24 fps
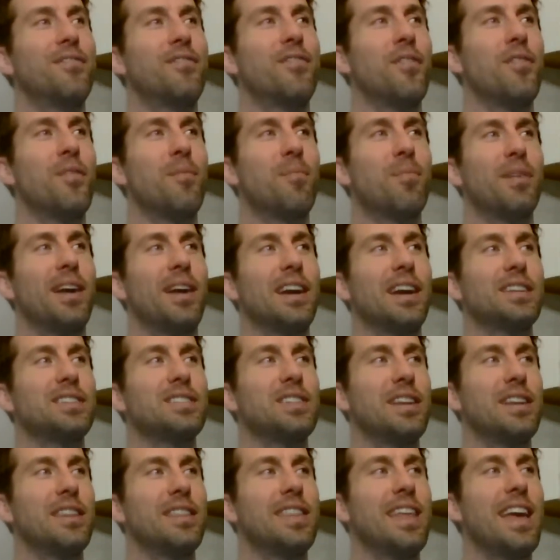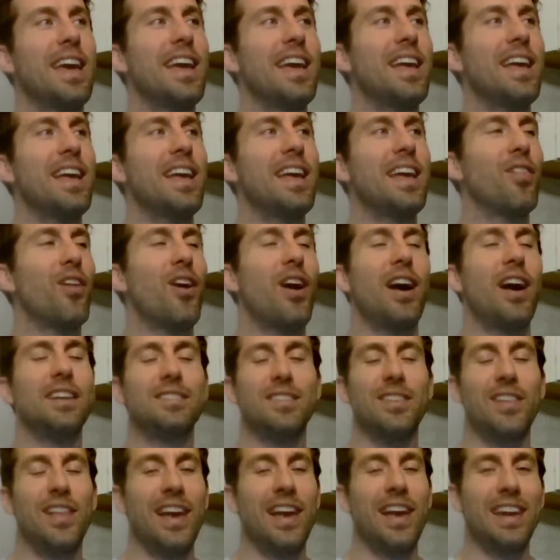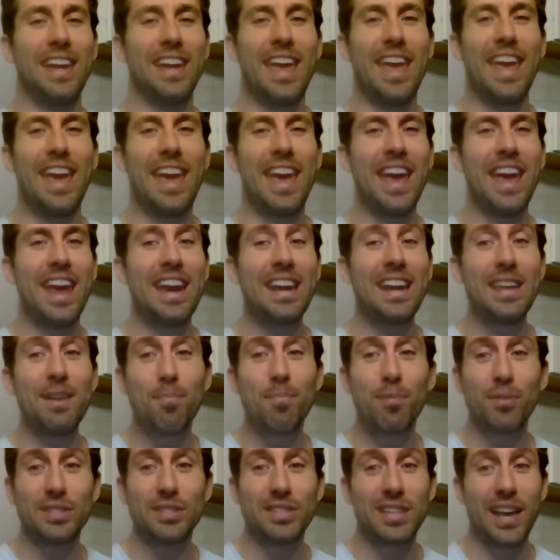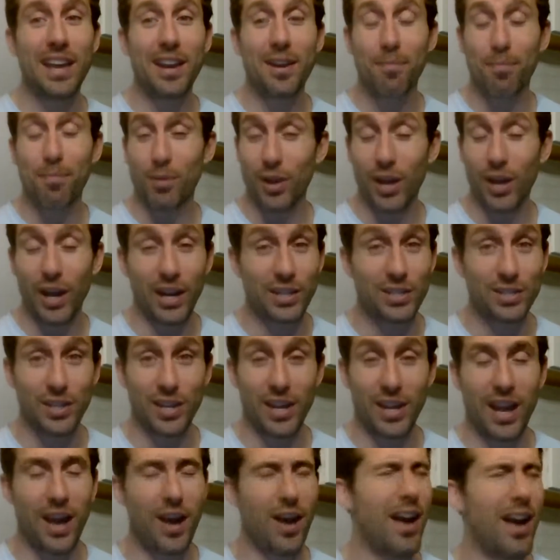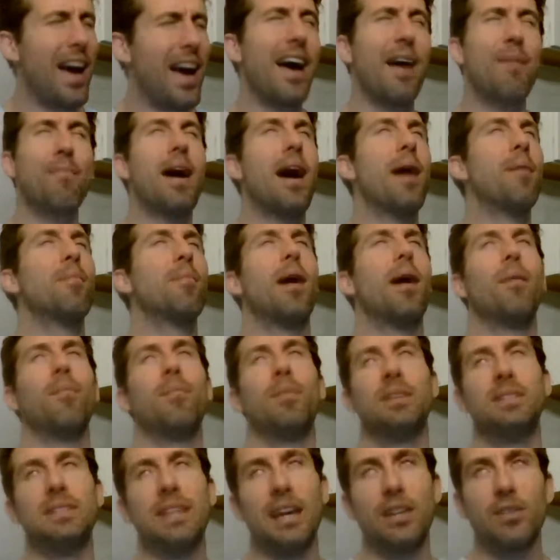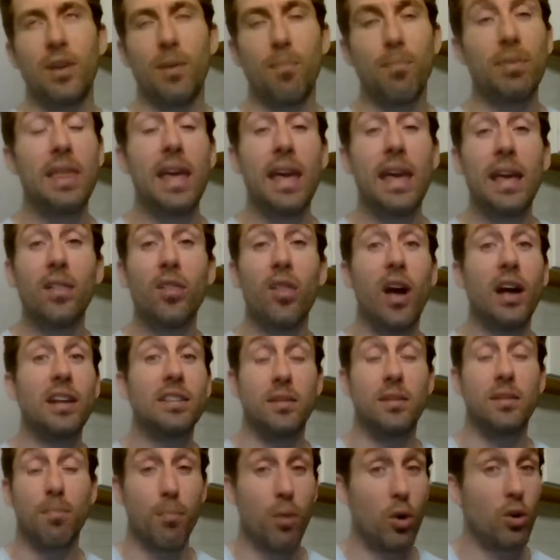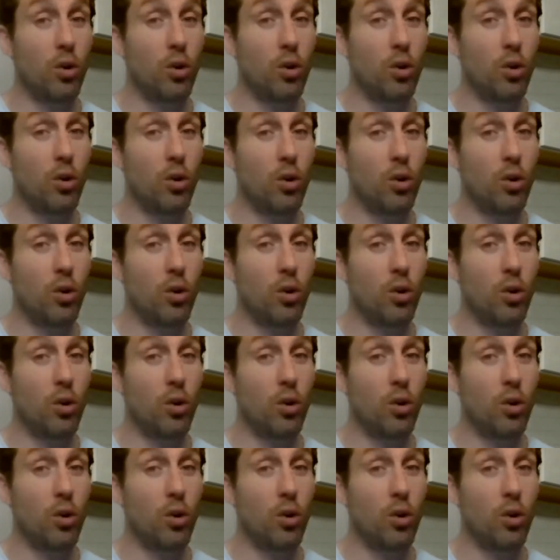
from the production. They lost like 80% of production. I'm exaggerating, but they lost the most